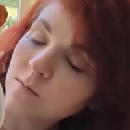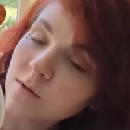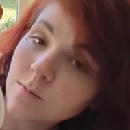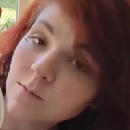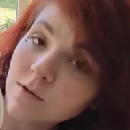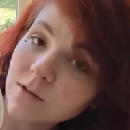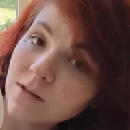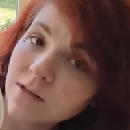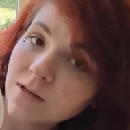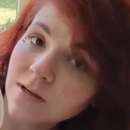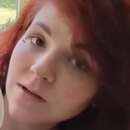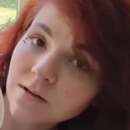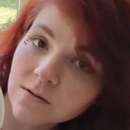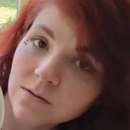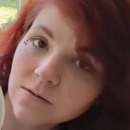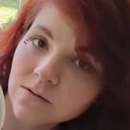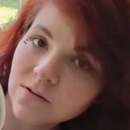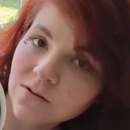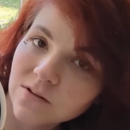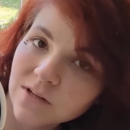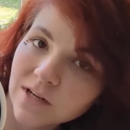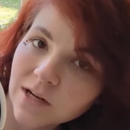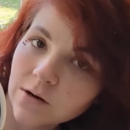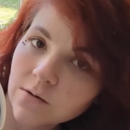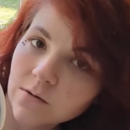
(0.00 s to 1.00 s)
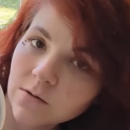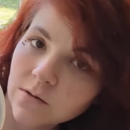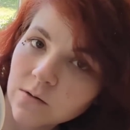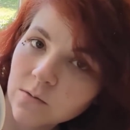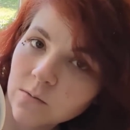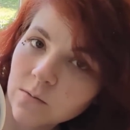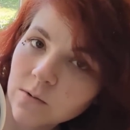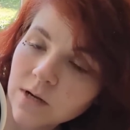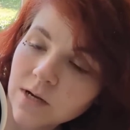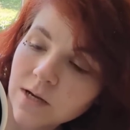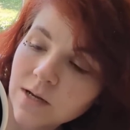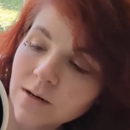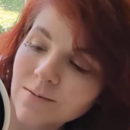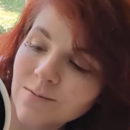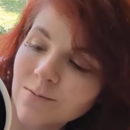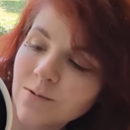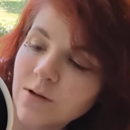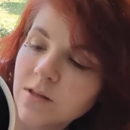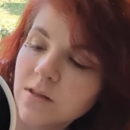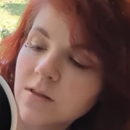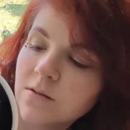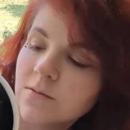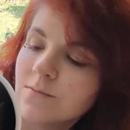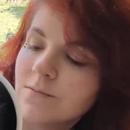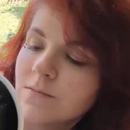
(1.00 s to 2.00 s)
maybe like just out in the rain
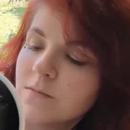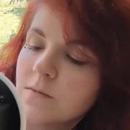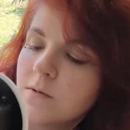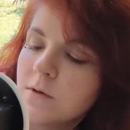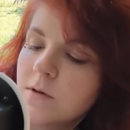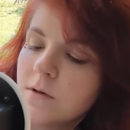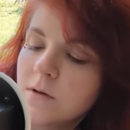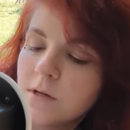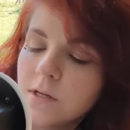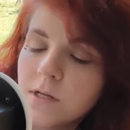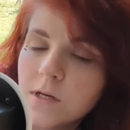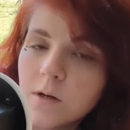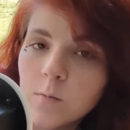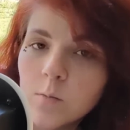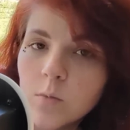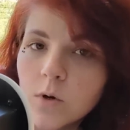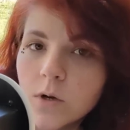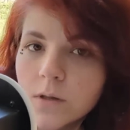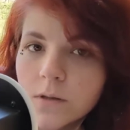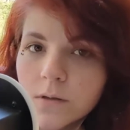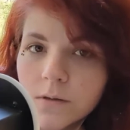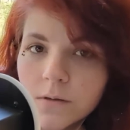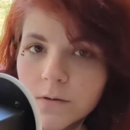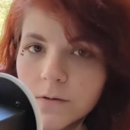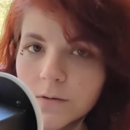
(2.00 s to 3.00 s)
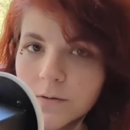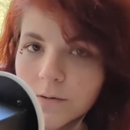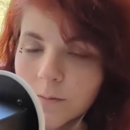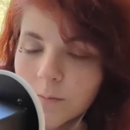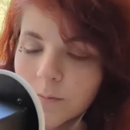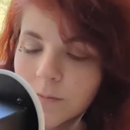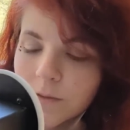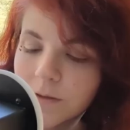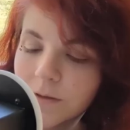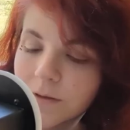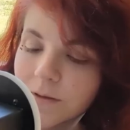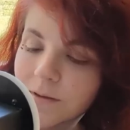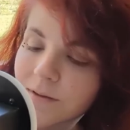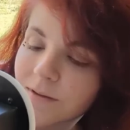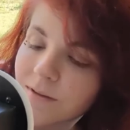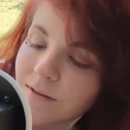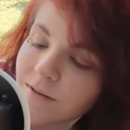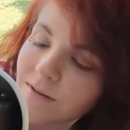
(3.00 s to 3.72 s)
with an umbrella or something.